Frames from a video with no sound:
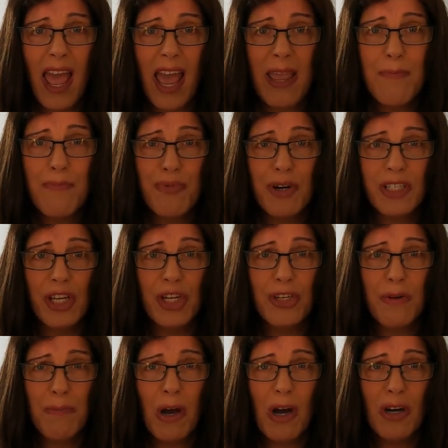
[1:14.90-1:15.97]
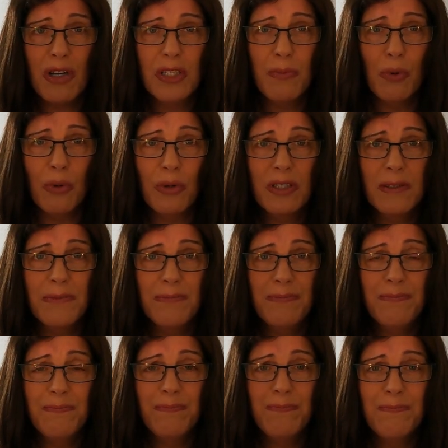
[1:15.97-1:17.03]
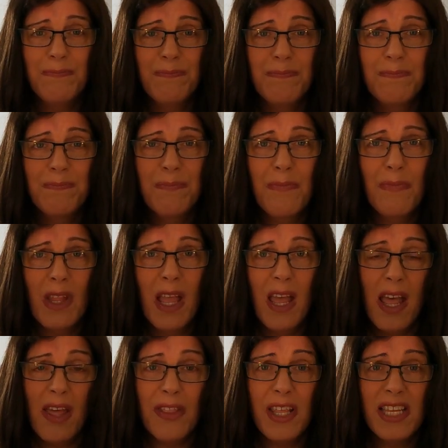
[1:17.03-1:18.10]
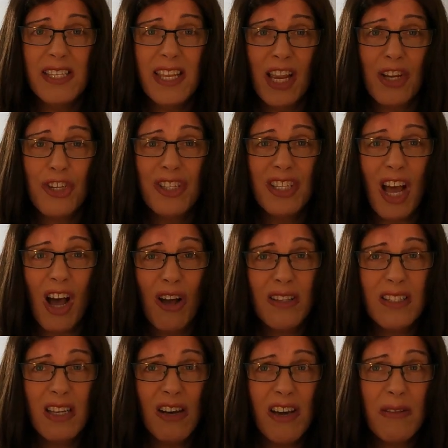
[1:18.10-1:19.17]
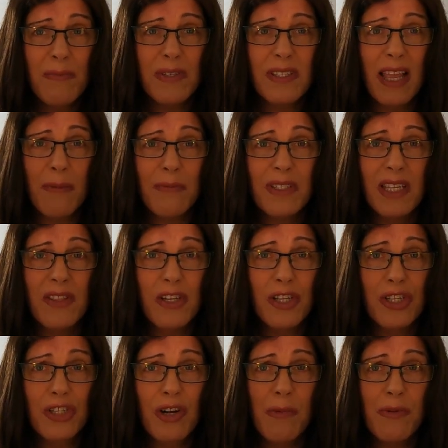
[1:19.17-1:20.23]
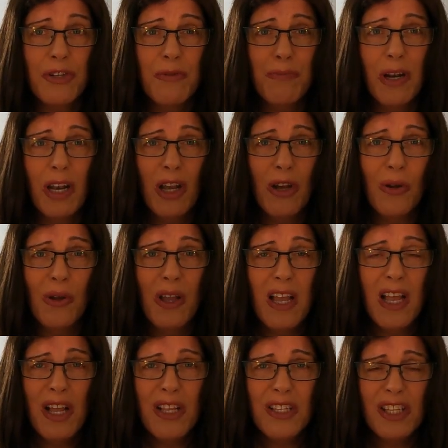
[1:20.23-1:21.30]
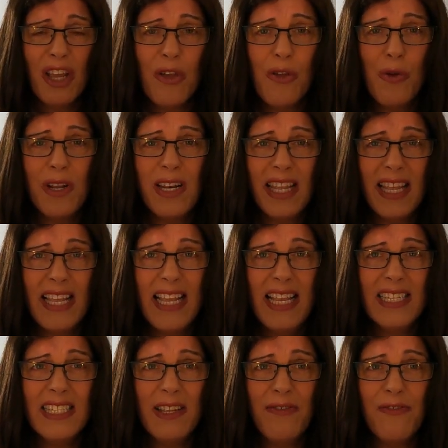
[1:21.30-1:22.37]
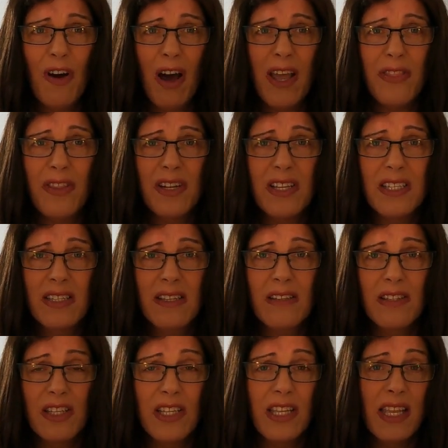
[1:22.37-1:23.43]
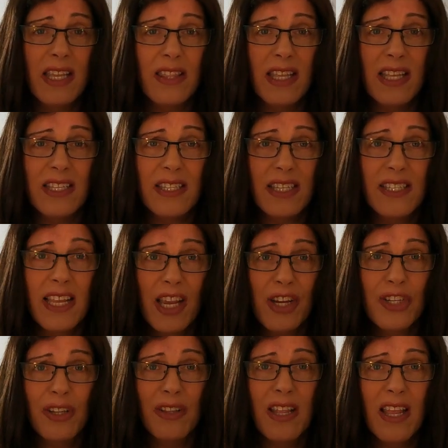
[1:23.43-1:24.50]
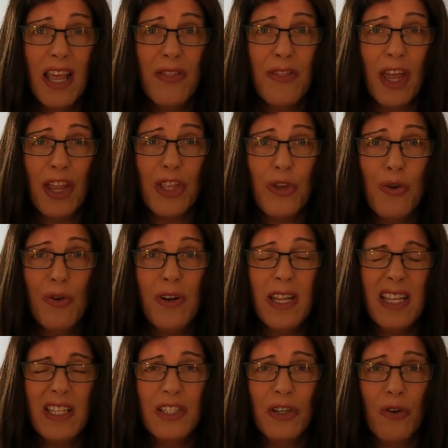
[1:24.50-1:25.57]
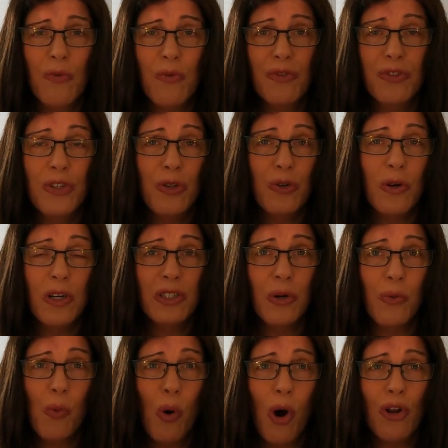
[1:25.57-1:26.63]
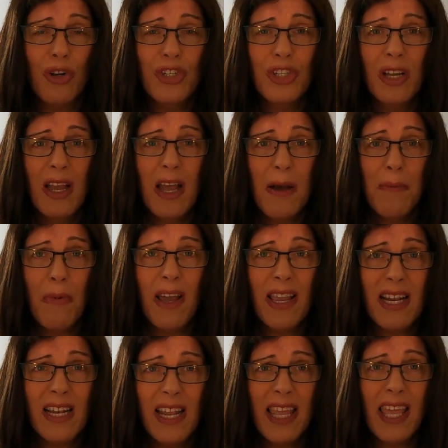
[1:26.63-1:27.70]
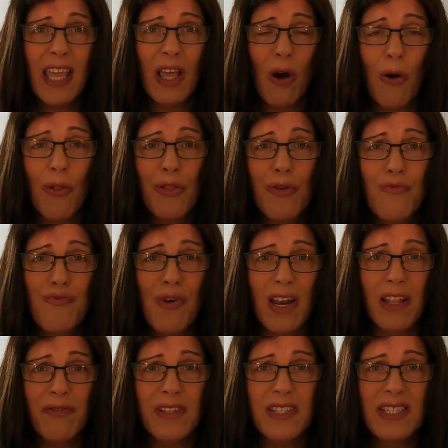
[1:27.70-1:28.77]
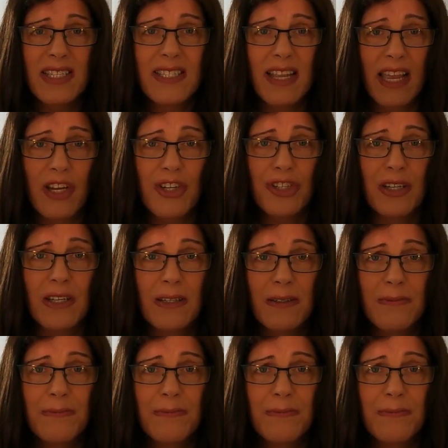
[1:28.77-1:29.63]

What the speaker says: a British passport. These sections are timestamped in the description below, so you can easily find the section that you need to watch by clicking on the relevant section.